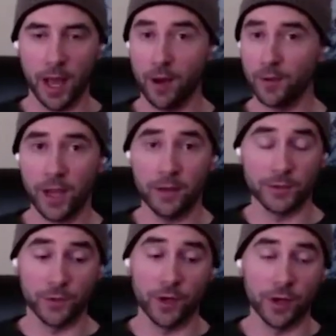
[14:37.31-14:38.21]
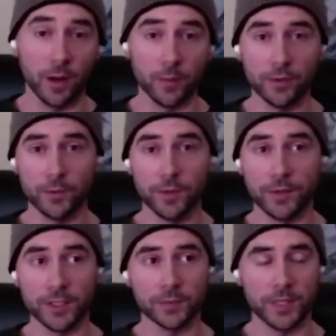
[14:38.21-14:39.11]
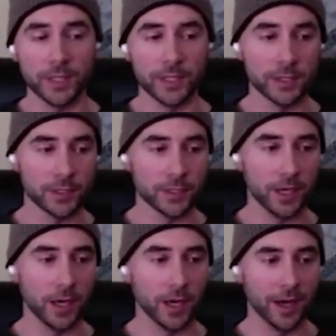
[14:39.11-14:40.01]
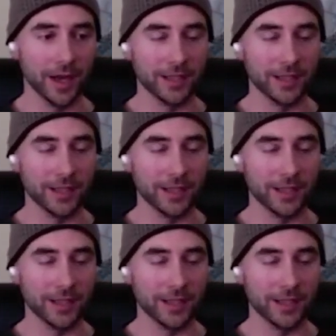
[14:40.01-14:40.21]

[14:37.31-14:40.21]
I was I was very humbled with this because uh,